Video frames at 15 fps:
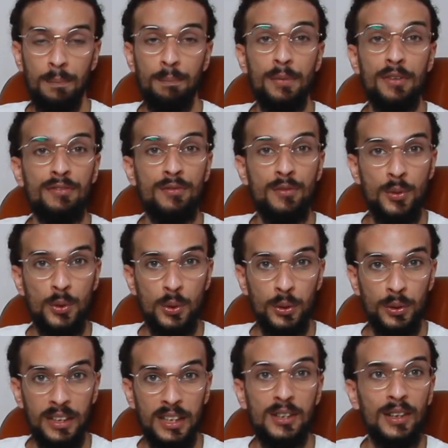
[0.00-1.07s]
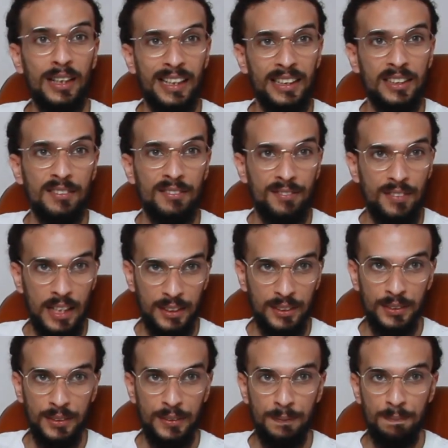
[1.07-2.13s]
before the collective
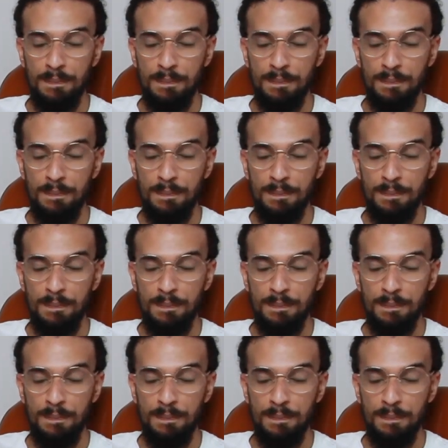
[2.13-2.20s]
factor.